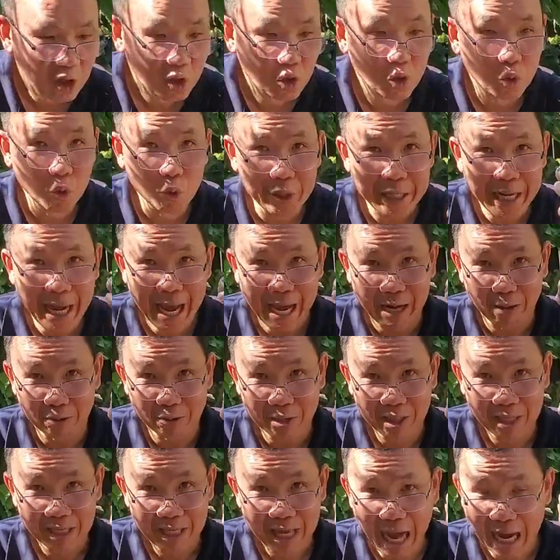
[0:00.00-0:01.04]
3 ounce.
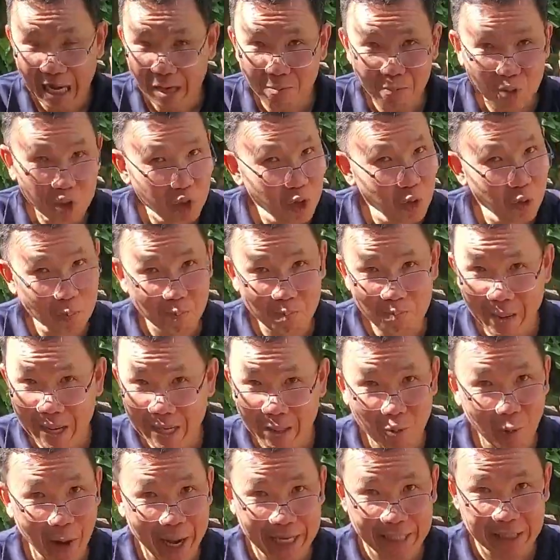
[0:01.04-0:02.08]
I don't use big
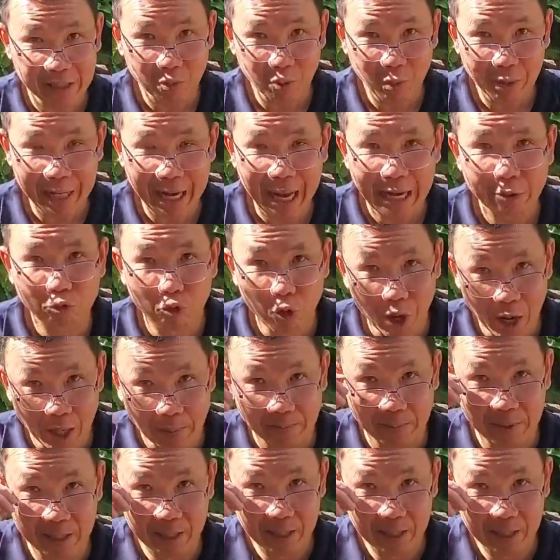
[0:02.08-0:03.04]
weight when I trip.